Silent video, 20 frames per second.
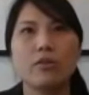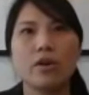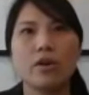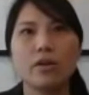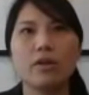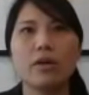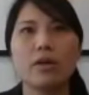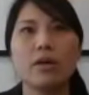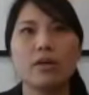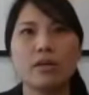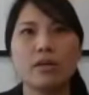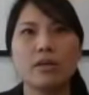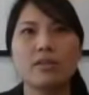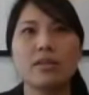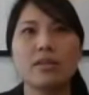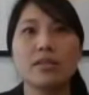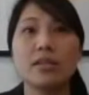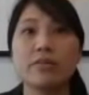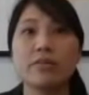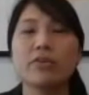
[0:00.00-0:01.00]
not
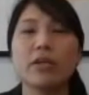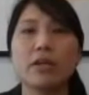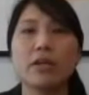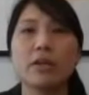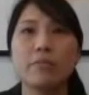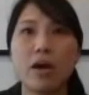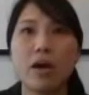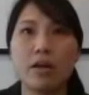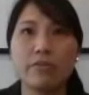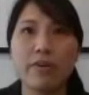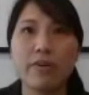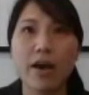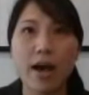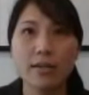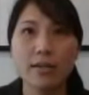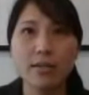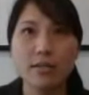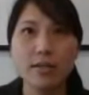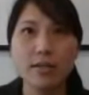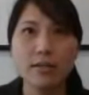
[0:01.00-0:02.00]
a significant amount of
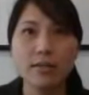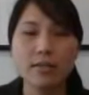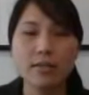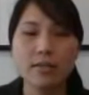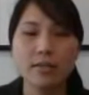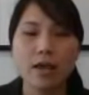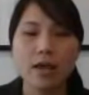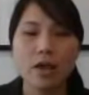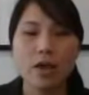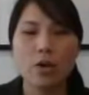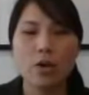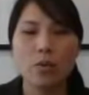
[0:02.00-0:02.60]
assets.